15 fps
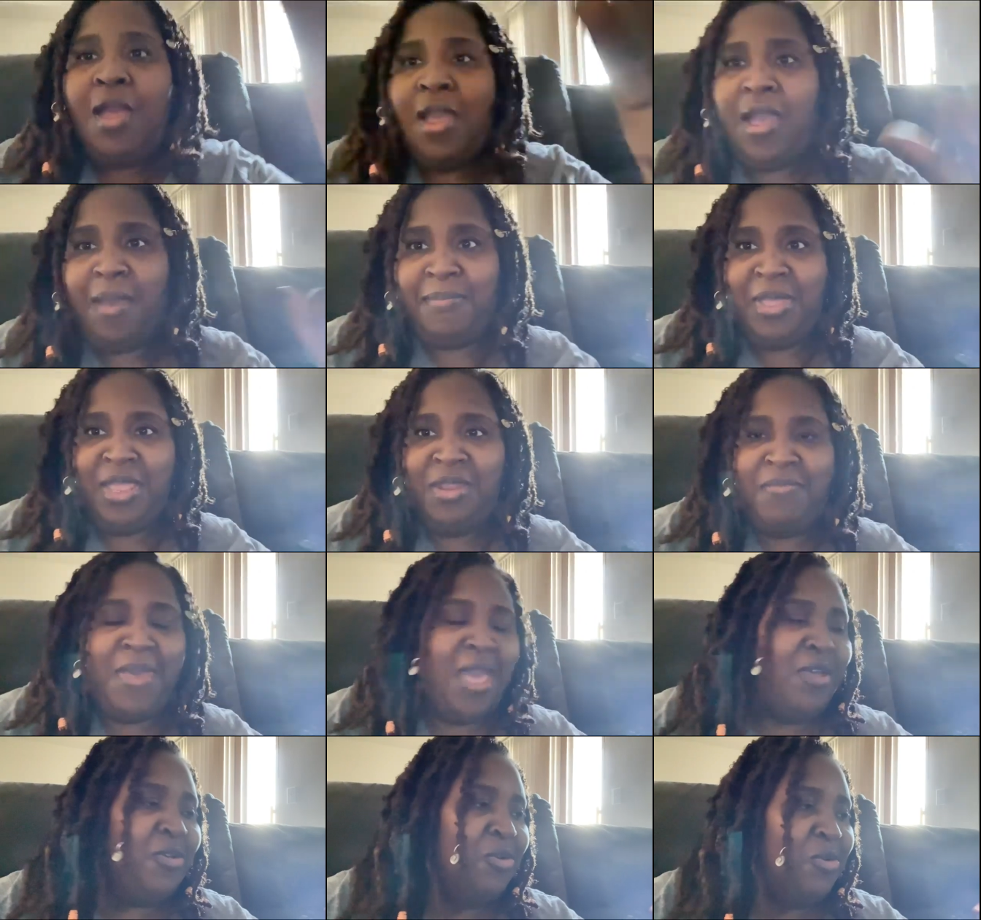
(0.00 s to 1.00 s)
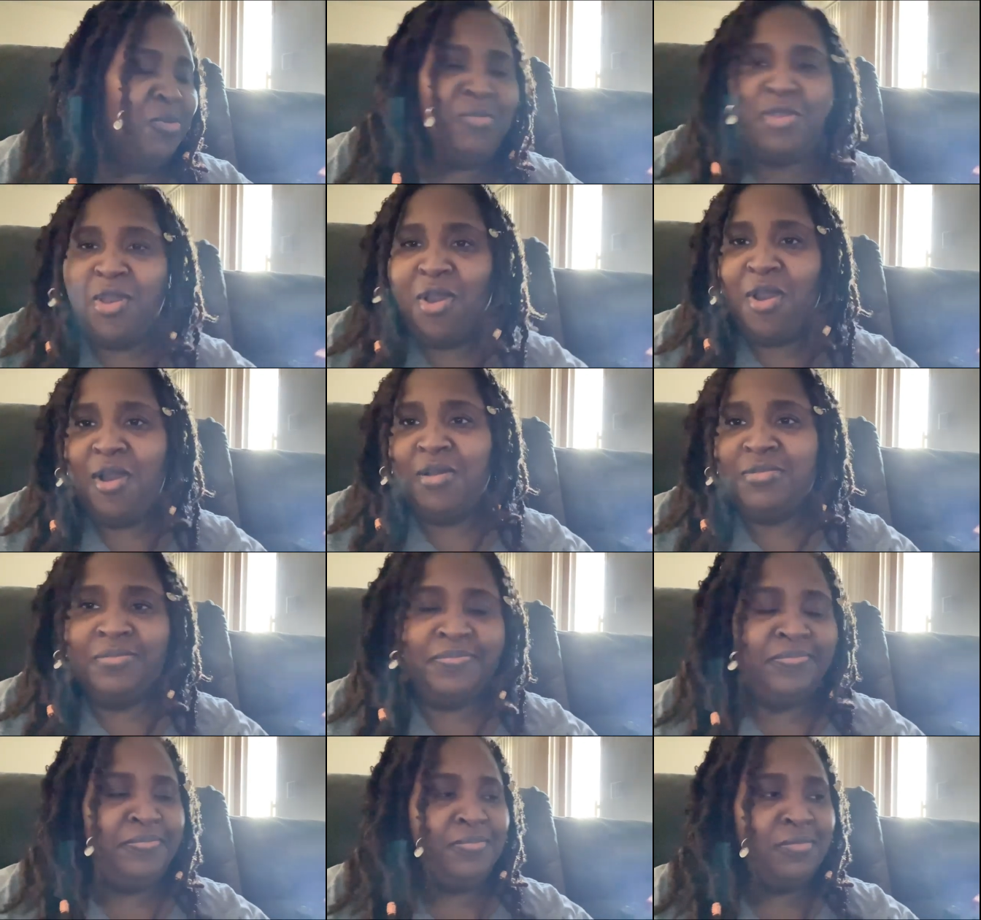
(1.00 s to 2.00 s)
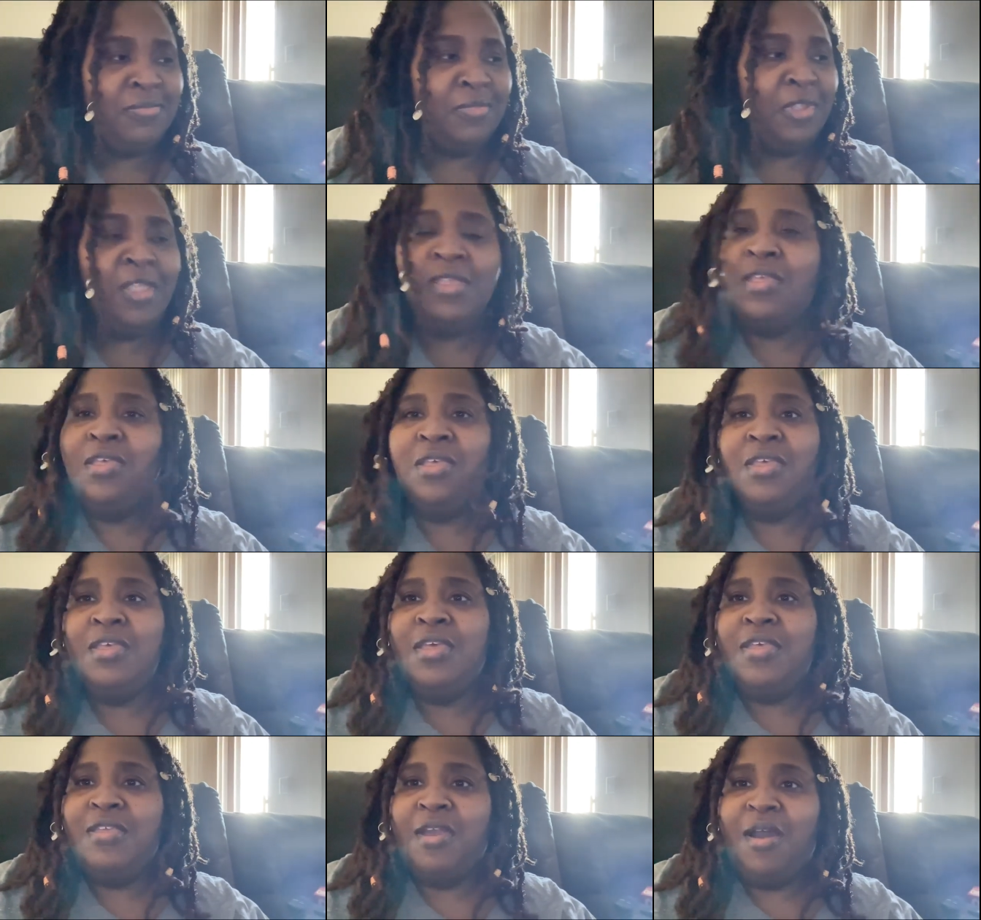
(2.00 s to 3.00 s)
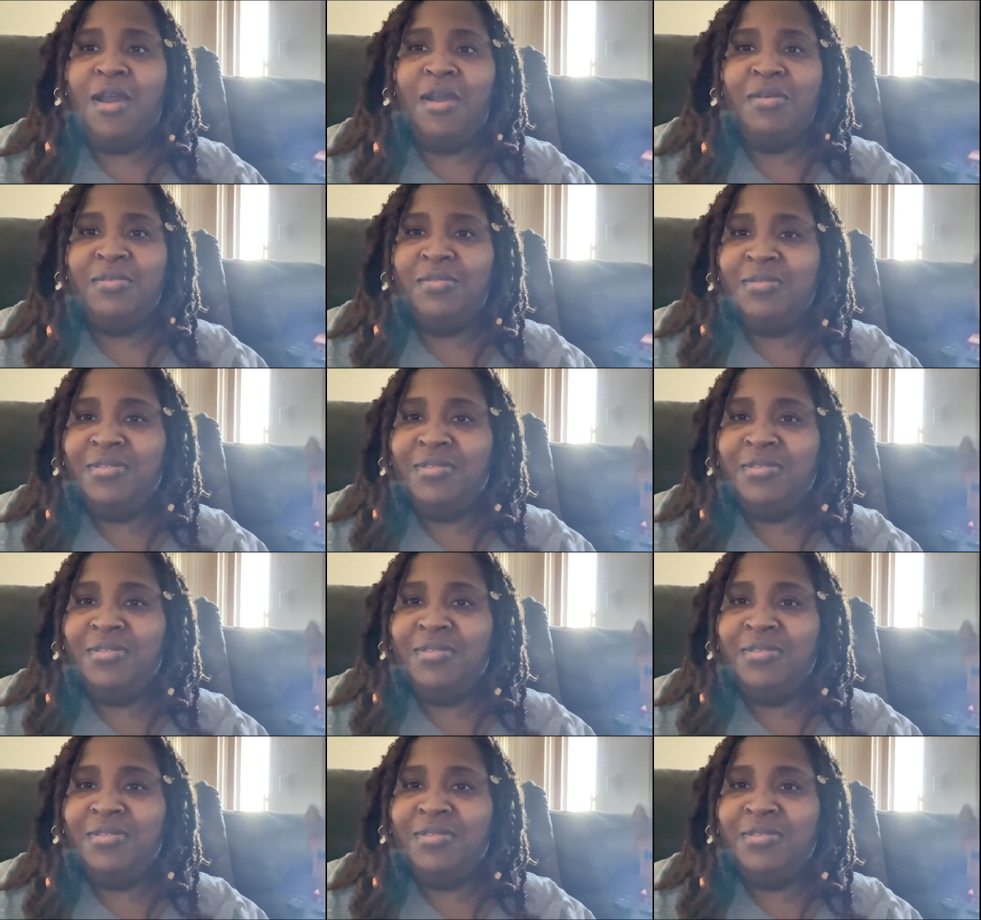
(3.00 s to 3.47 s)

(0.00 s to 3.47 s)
I made it back home, y'all. Y'all,